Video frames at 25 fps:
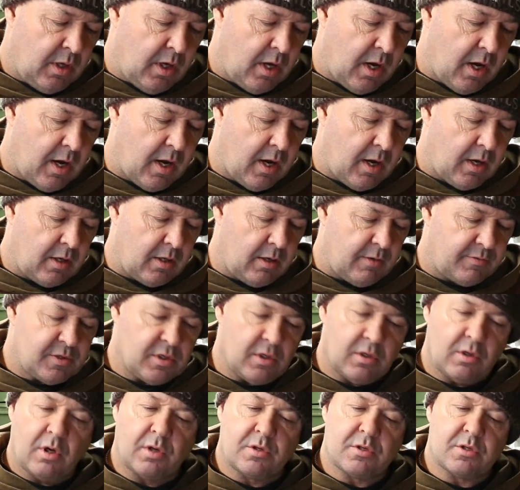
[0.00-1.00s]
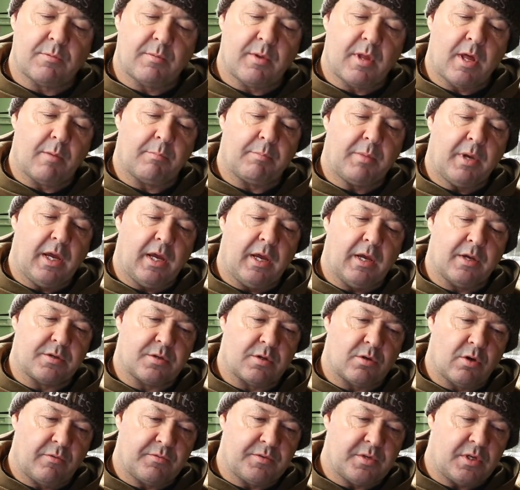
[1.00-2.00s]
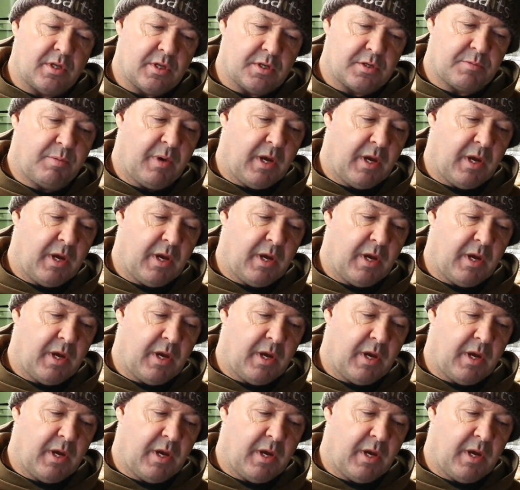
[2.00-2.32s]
and I've still got some of that paste, and obviously this